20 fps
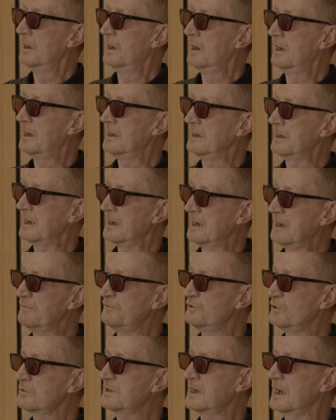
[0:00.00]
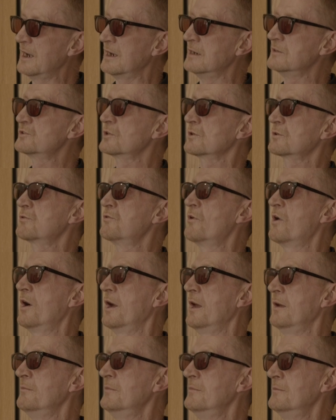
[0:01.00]
And if you get into
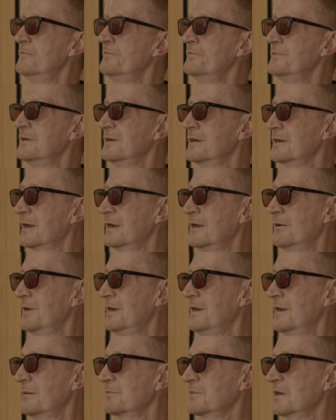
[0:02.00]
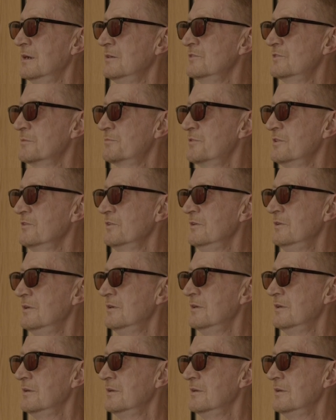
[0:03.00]
crime, you're going to end up going to prison.